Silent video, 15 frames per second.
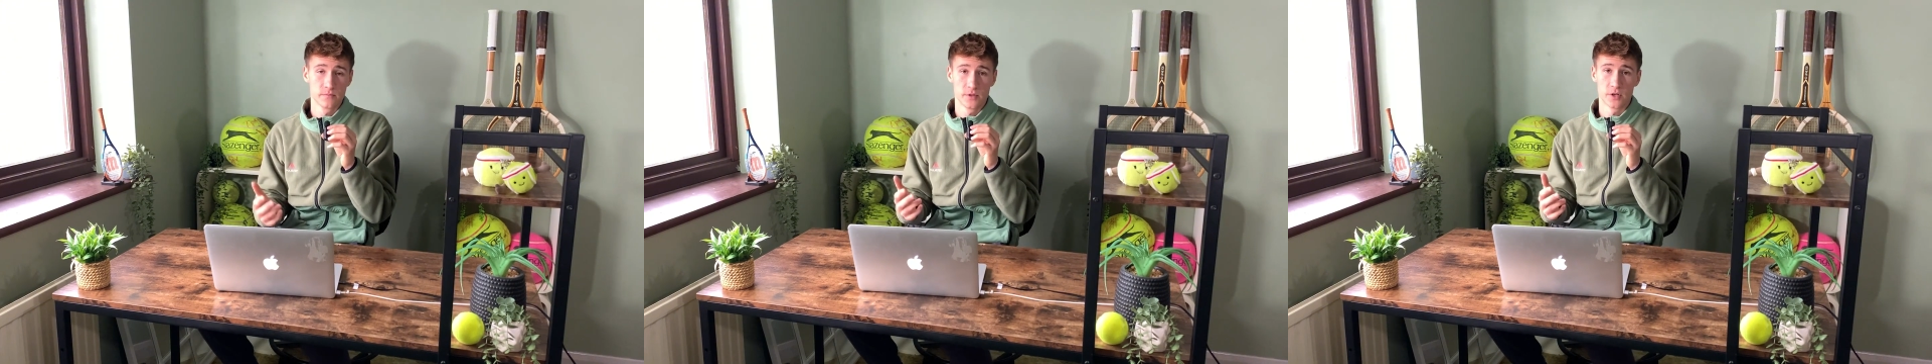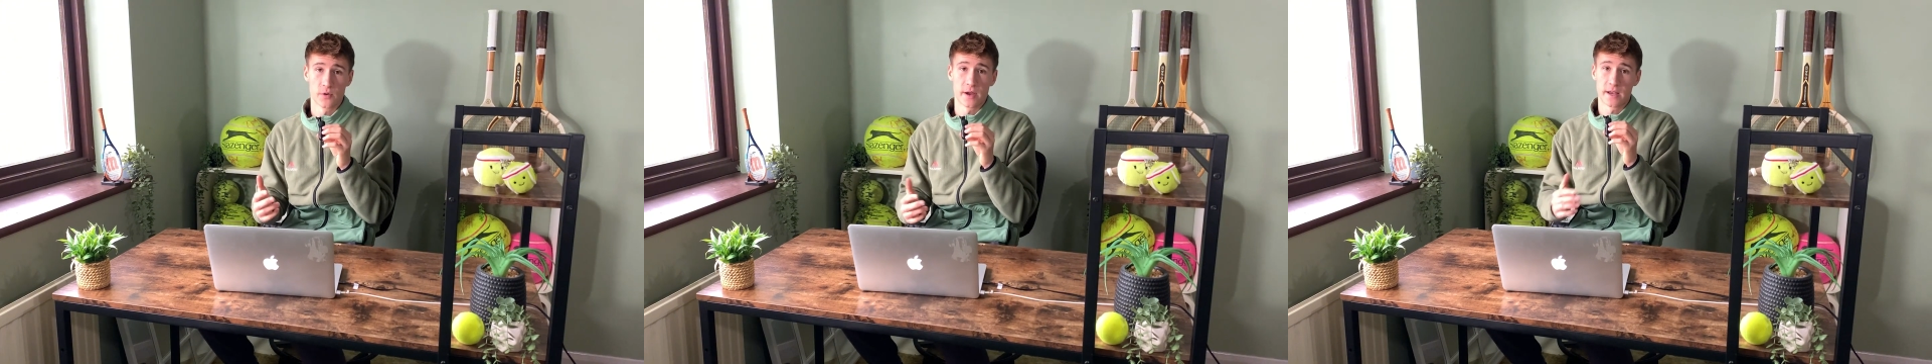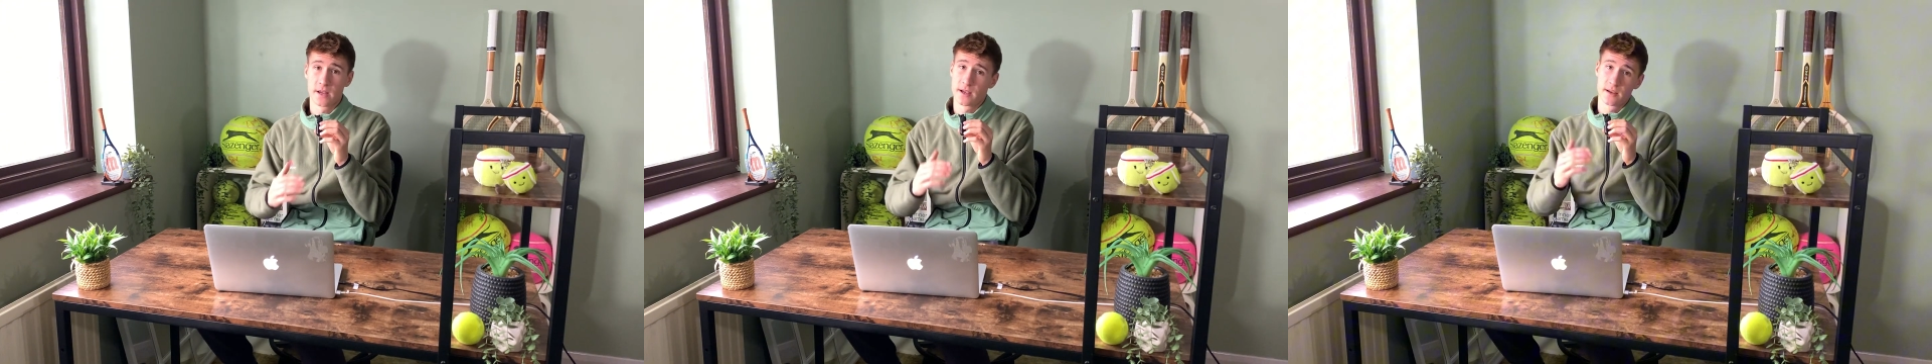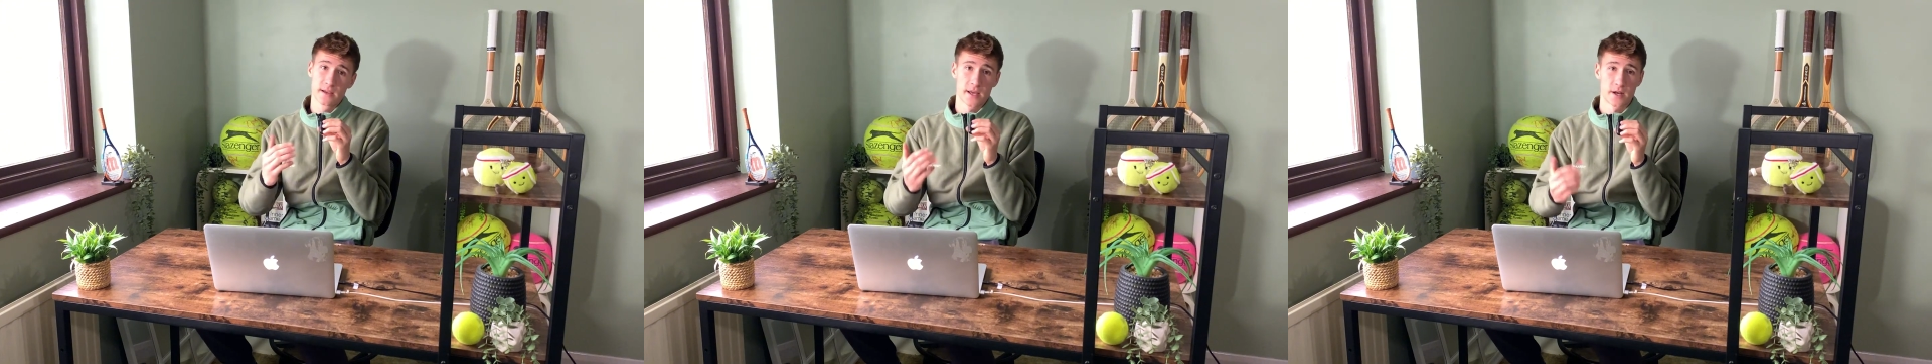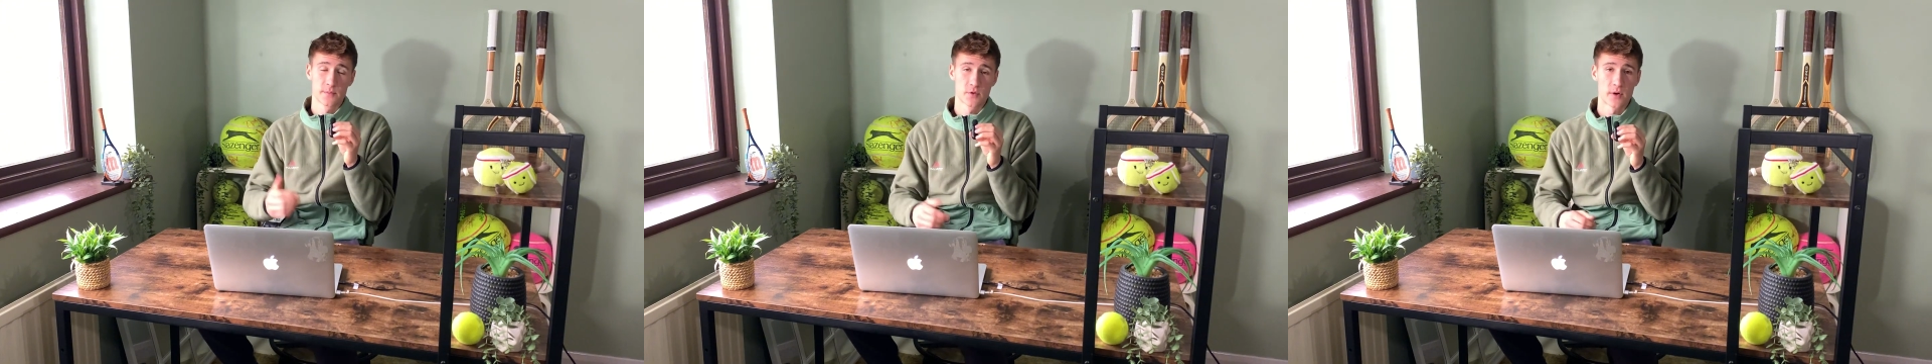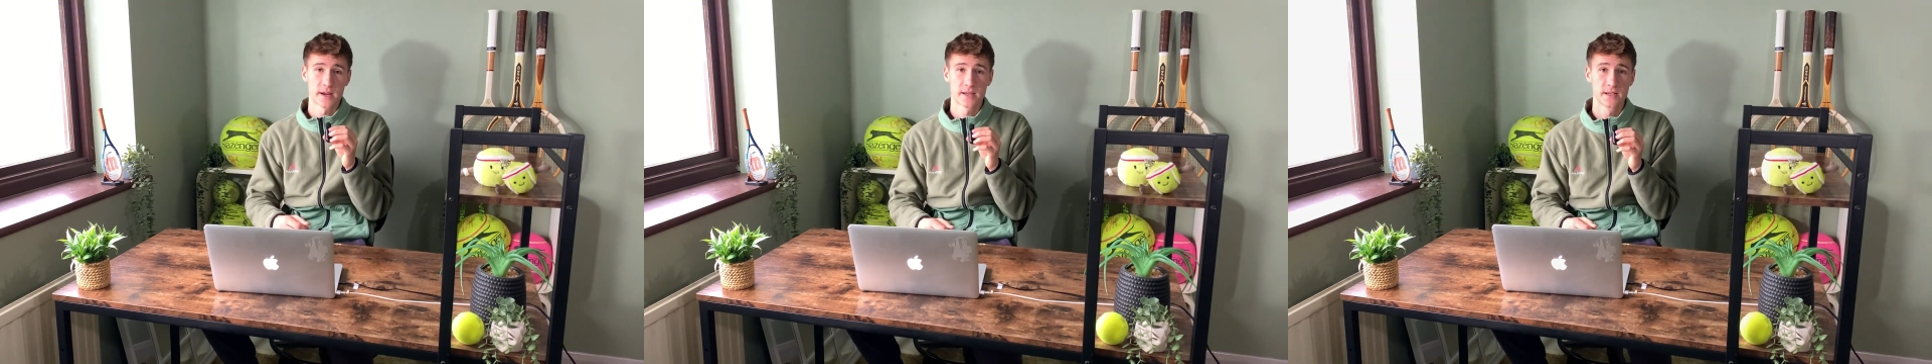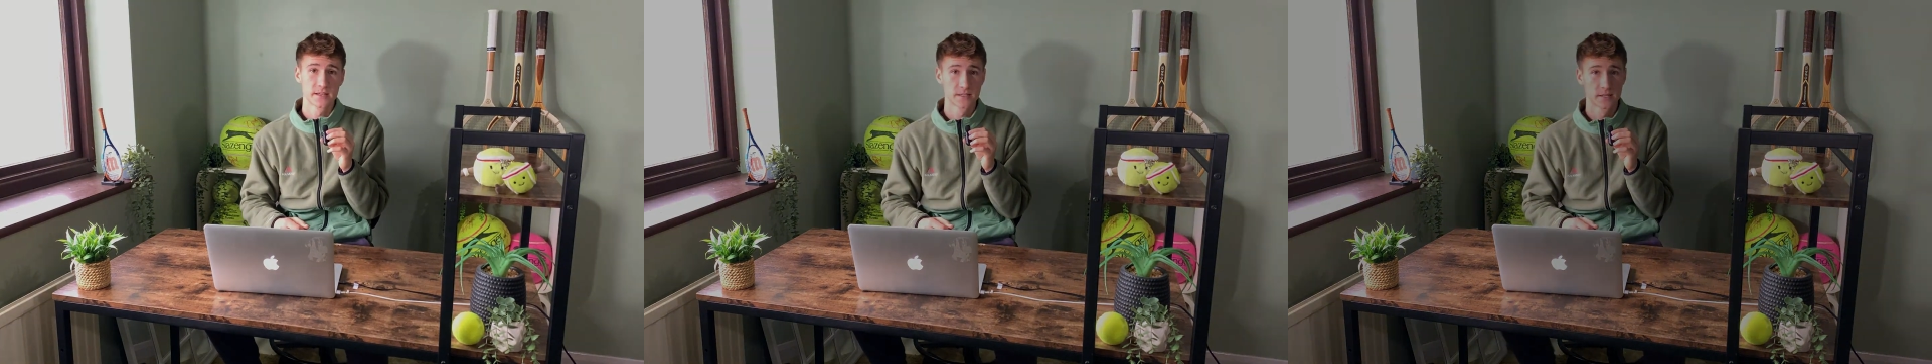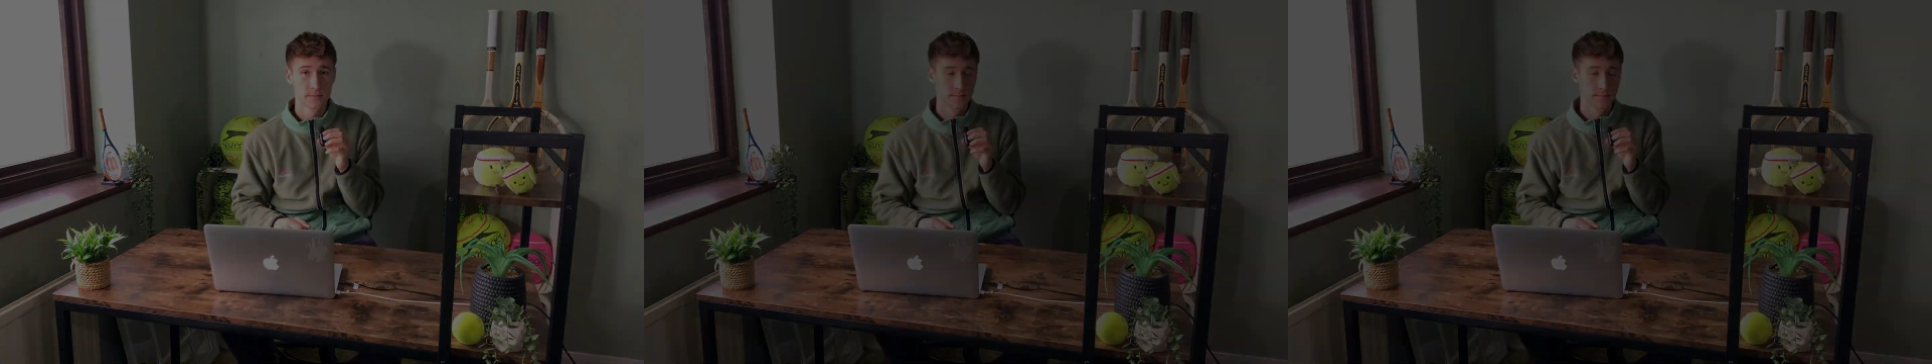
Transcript: I get up the rankings.